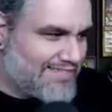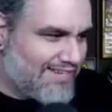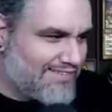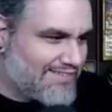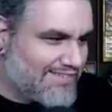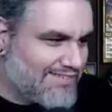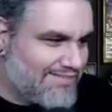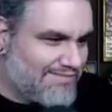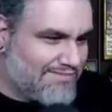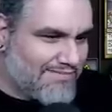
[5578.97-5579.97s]
That sounds good.
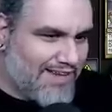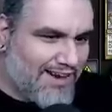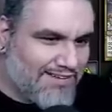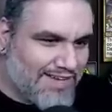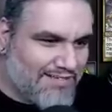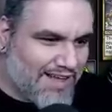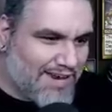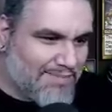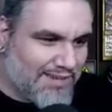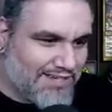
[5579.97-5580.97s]
I don't think I've
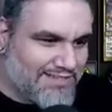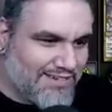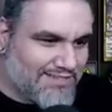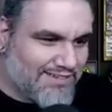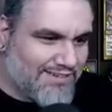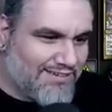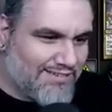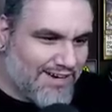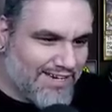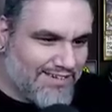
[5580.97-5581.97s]
had it, but that sounds all
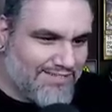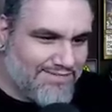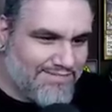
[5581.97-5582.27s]
right.